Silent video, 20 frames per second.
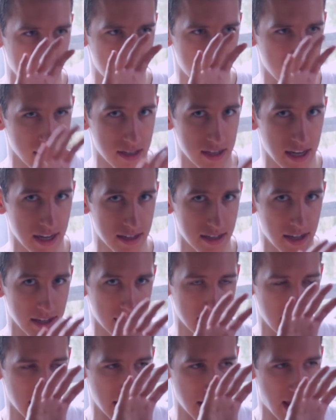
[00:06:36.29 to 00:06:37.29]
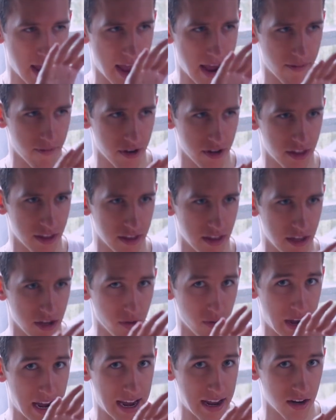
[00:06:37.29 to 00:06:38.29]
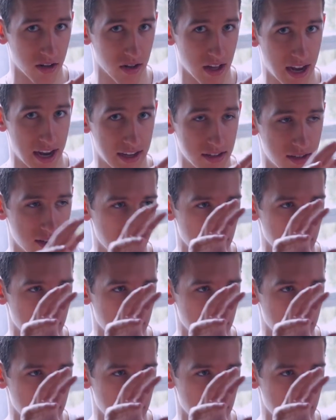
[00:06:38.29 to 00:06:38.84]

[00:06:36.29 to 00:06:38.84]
statistics and everything that you analyze,